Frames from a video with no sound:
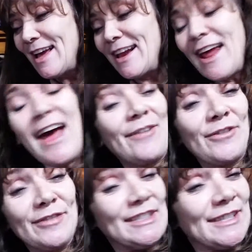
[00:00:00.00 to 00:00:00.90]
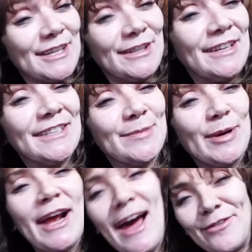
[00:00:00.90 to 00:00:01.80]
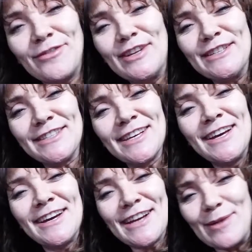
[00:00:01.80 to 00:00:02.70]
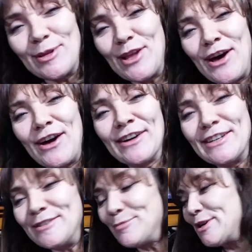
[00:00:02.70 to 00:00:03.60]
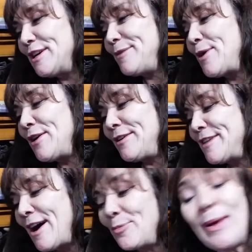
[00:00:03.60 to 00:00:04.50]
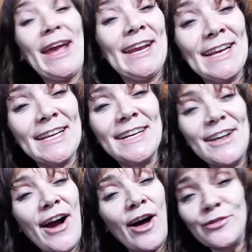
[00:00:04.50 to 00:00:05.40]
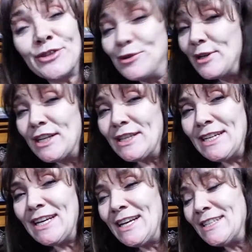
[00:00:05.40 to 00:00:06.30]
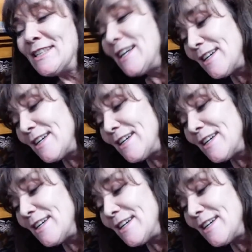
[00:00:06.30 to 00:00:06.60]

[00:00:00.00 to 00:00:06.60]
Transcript: and half of it still is, but half of it has come along and pretty well now painted and gone through and cleaned.